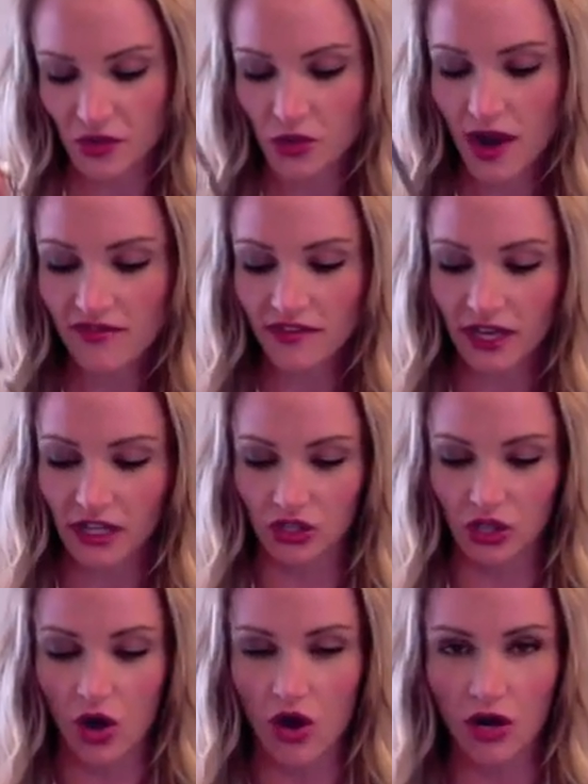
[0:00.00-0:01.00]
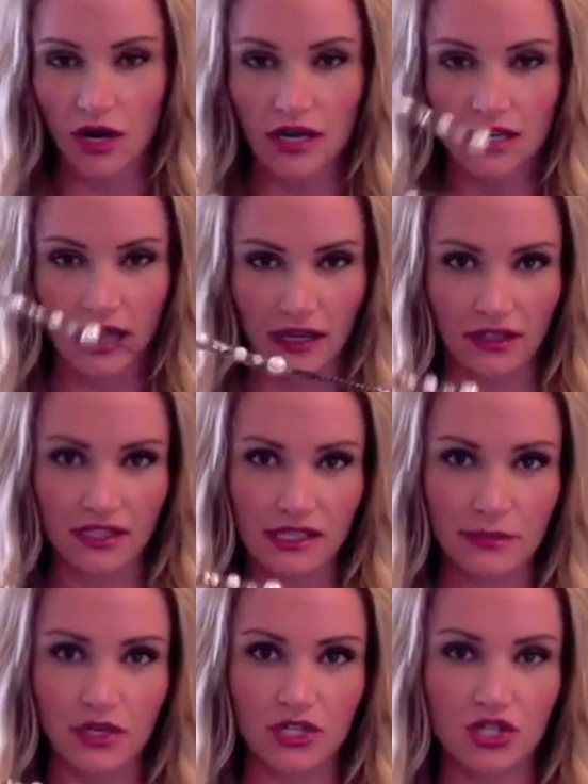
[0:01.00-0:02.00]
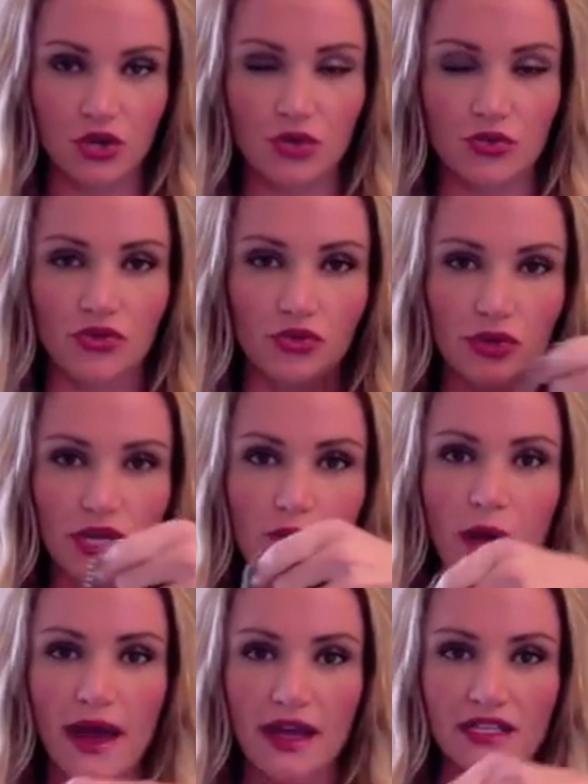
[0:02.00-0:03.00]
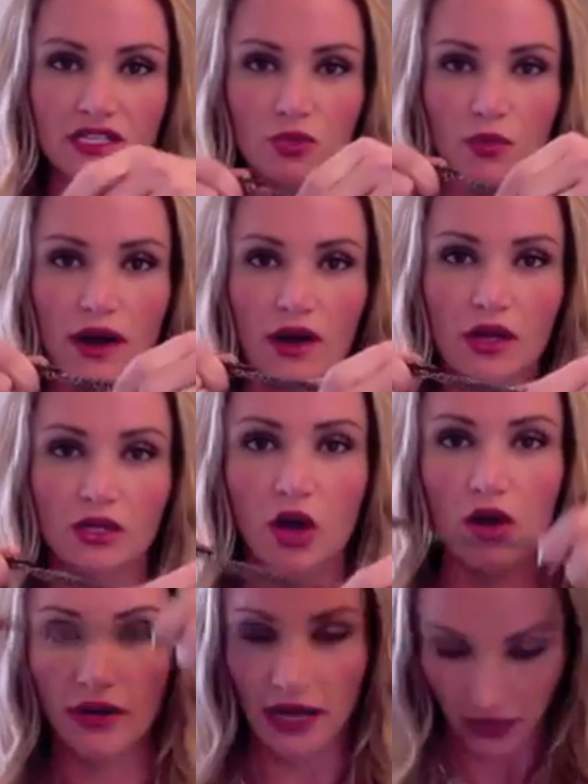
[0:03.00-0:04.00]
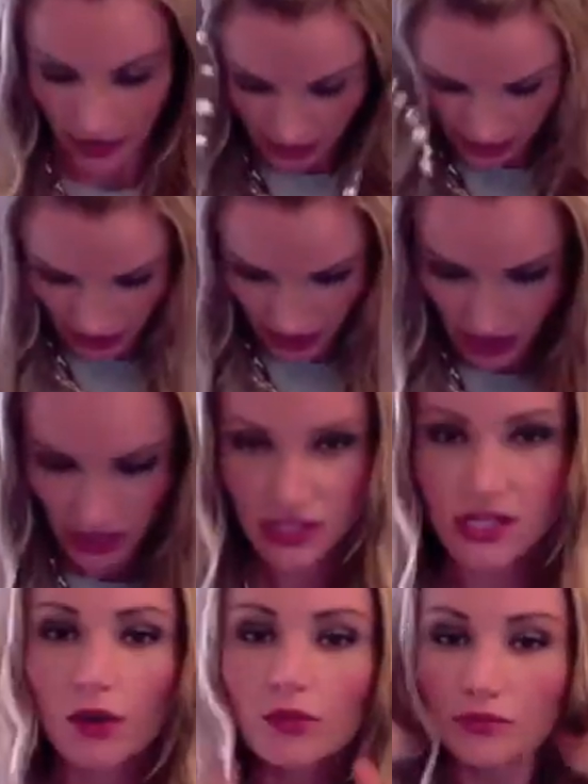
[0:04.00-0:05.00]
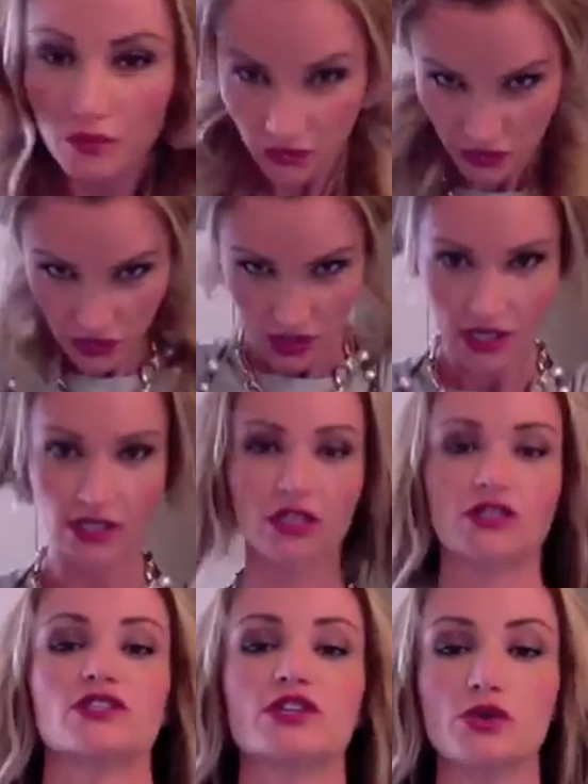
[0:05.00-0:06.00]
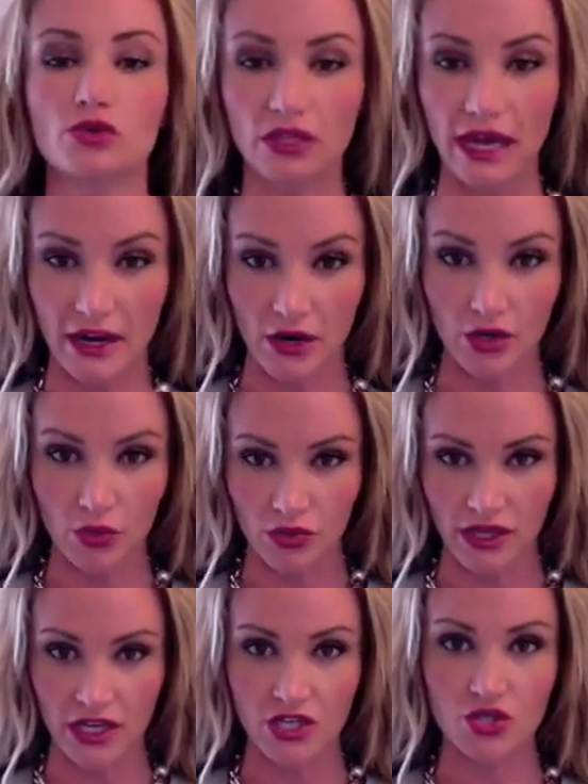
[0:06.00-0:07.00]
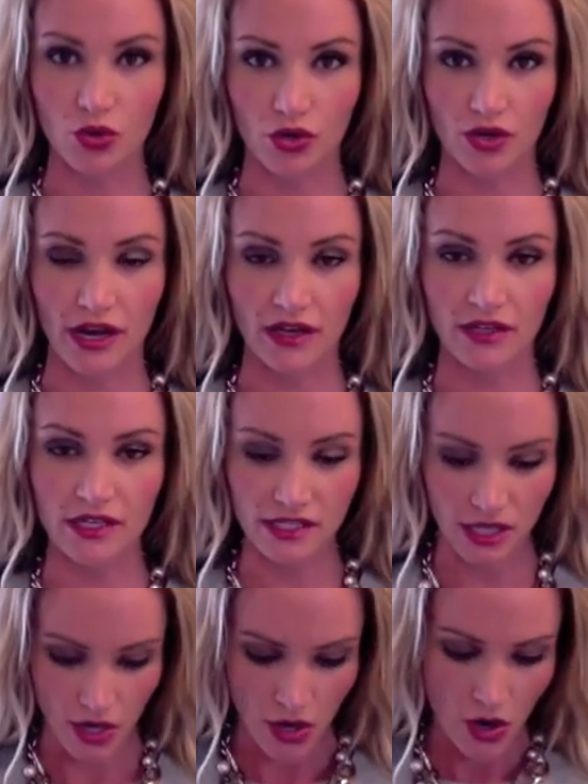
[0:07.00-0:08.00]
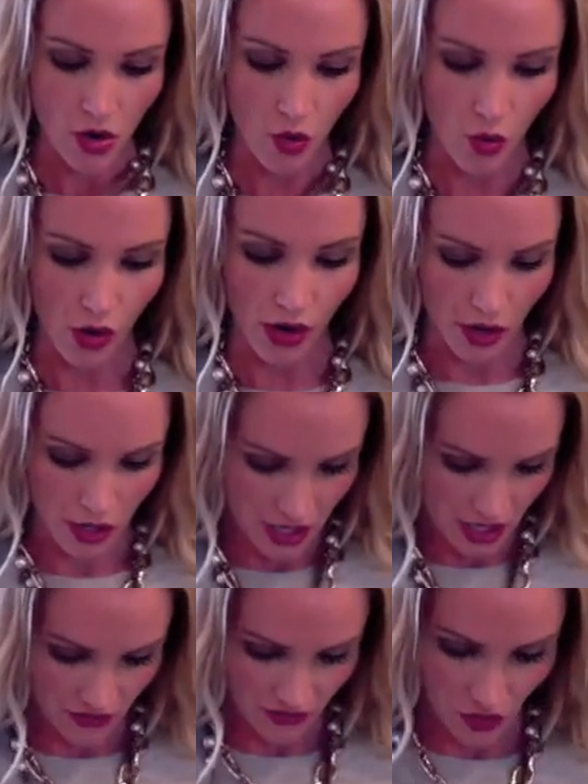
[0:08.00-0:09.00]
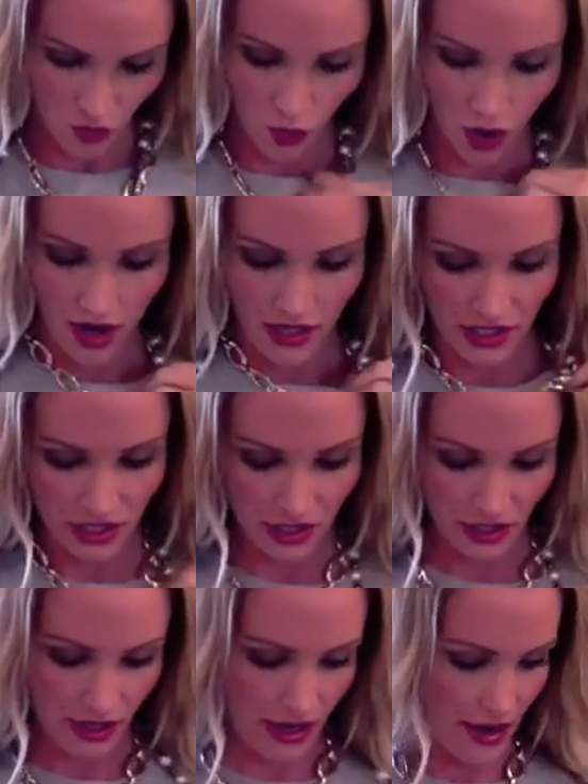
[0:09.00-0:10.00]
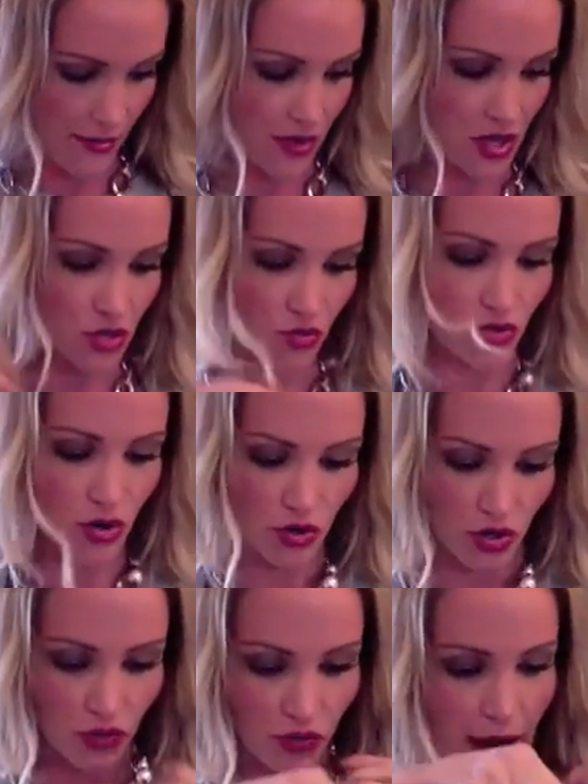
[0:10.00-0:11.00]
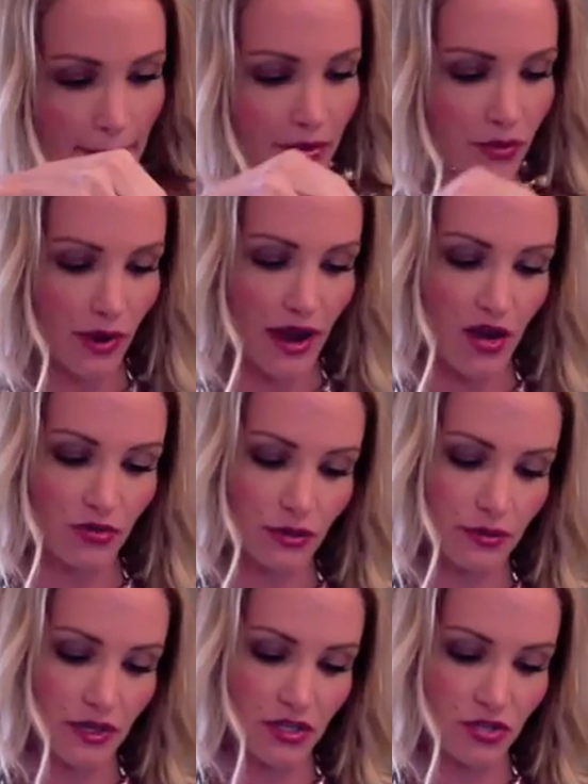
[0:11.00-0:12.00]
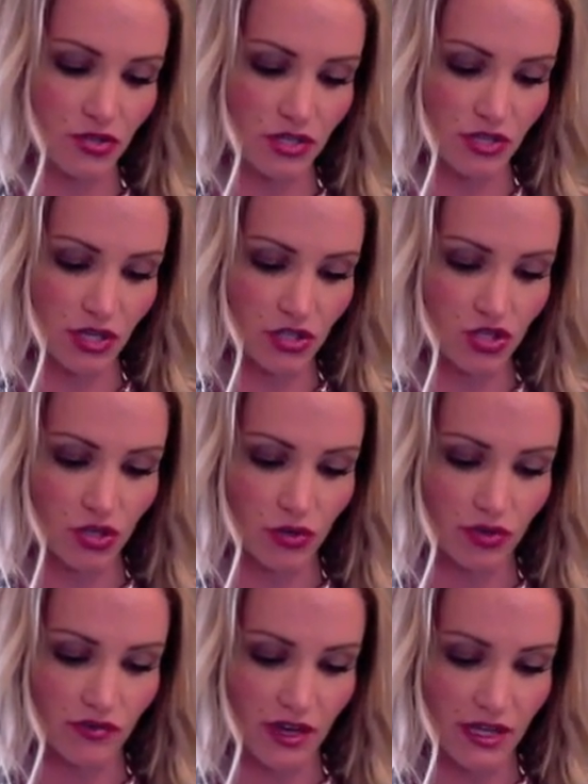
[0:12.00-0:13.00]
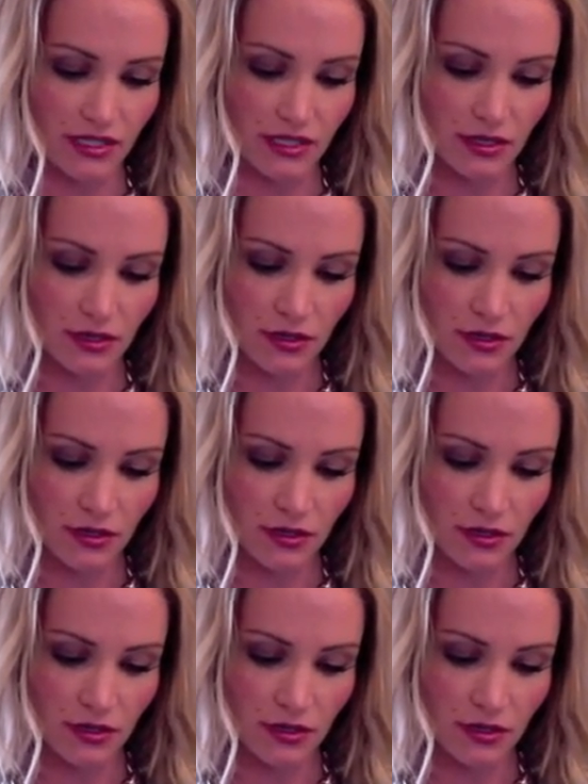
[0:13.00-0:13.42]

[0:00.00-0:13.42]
you have like a long necklace, I'm going to show you 3 ways to wear a long necklace. So it looks cute layered with like a shorter necklace, or if you want, you know, you can wrap it around. Let me undo this so I can show you really fast.